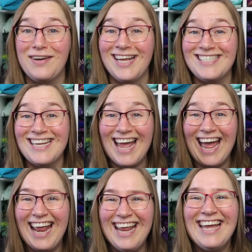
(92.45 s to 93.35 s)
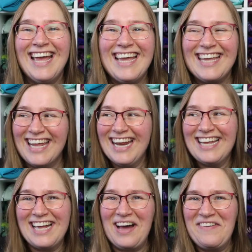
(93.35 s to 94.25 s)
And I said, hey, can I
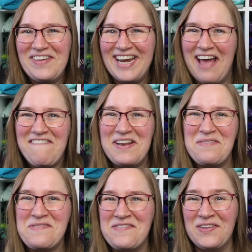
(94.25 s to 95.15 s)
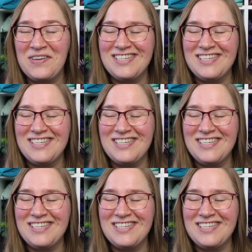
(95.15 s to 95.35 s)
come and have a little bit of a look?